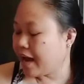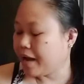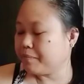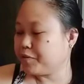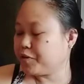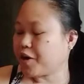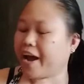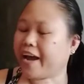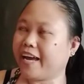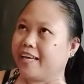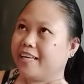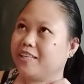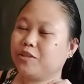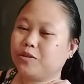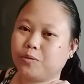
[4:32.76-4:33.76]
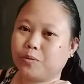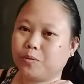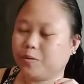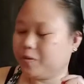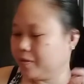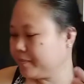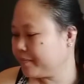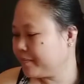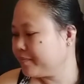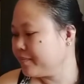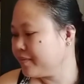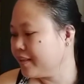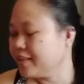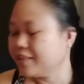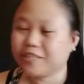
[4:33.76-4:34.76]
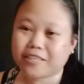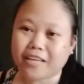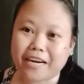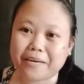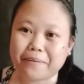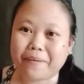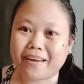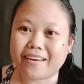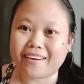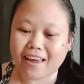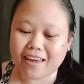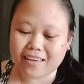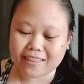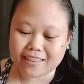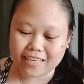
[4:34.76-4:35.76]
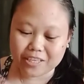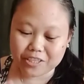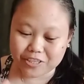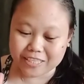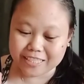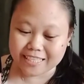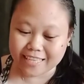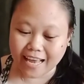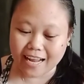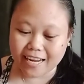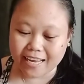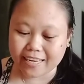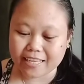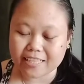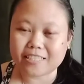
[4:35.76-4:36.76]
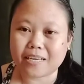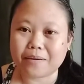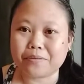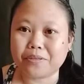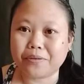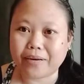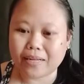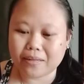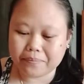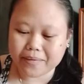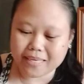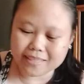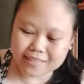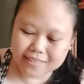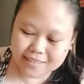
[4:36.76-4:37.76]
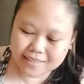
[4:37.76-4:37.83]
I'm trying to start my dieting, just salad and some grilled meat.